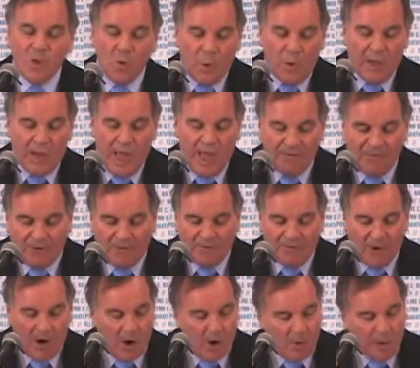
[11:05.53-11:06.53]
We have a
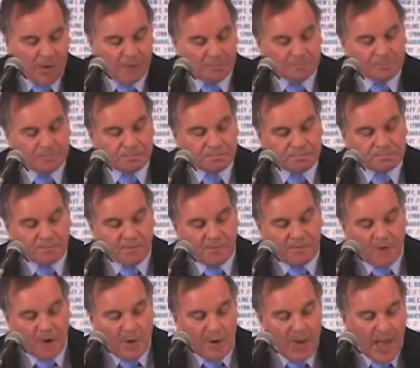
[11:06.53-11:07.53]
very,
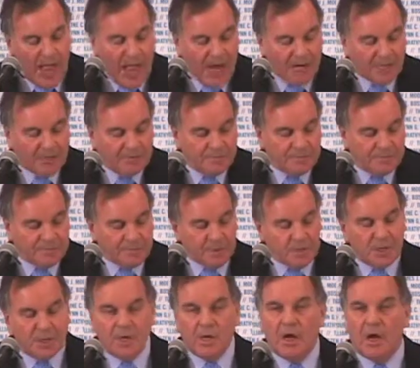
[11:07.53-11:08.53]
very active
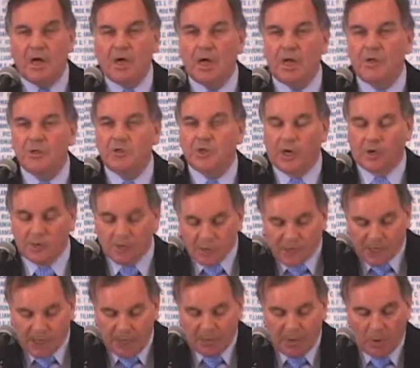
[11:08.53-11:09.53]
General
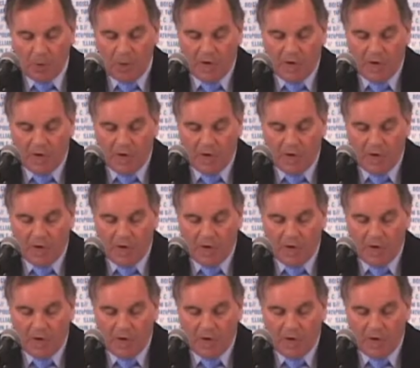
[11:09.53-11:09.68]
Assembly.